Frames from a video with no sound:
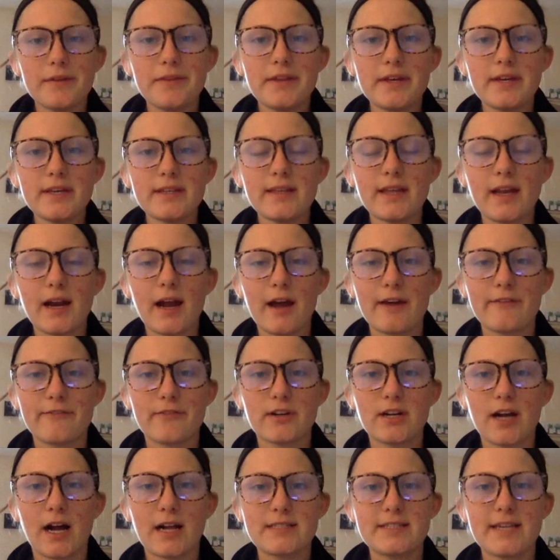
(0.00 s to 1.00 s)
The thing that I
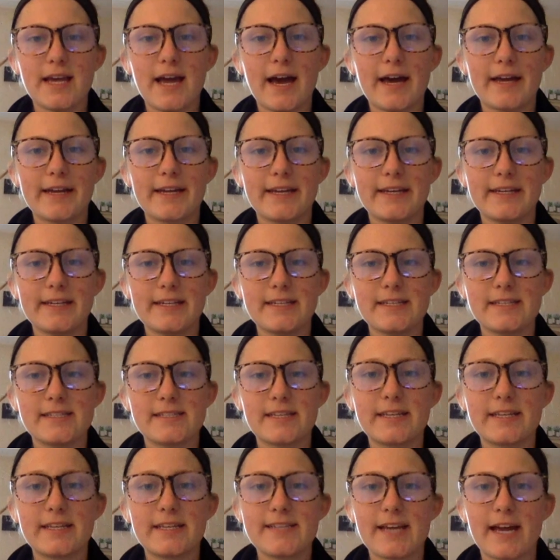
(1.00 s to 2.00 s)
forgot to add in is
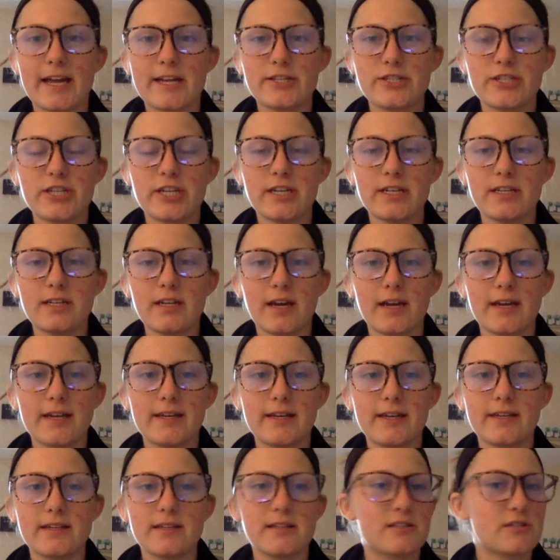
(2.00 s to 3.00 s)
intention
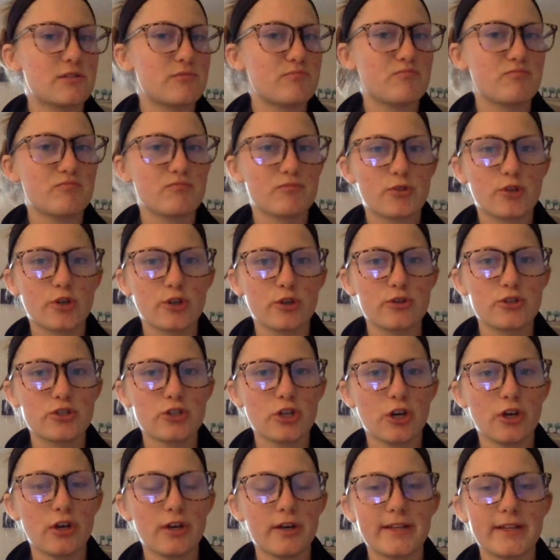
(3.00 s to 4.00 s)
is
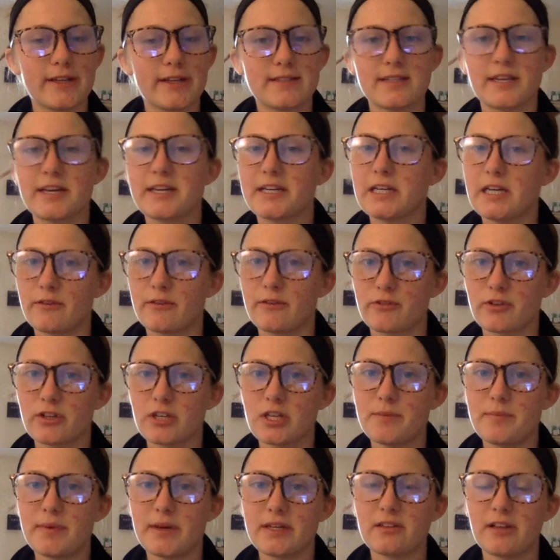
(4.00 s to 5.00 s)
crucial. It's like a
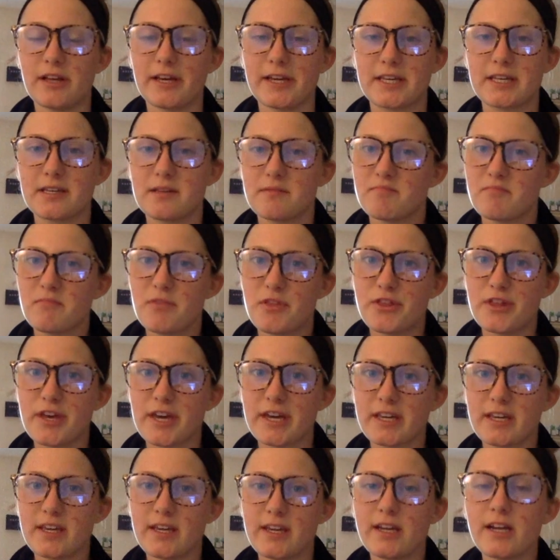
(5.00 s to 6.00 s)
really big
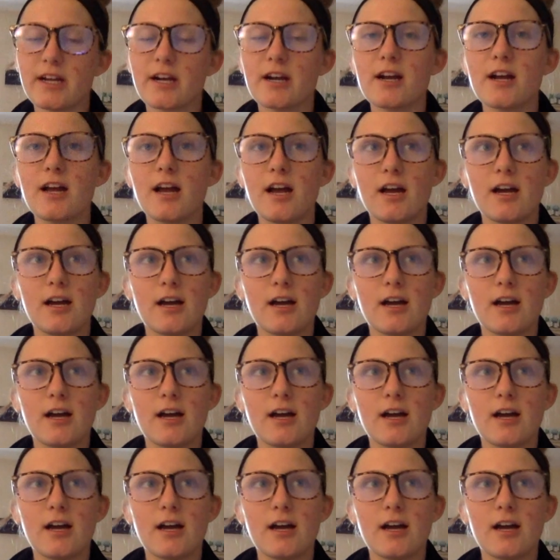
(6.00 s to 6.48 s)
thing here.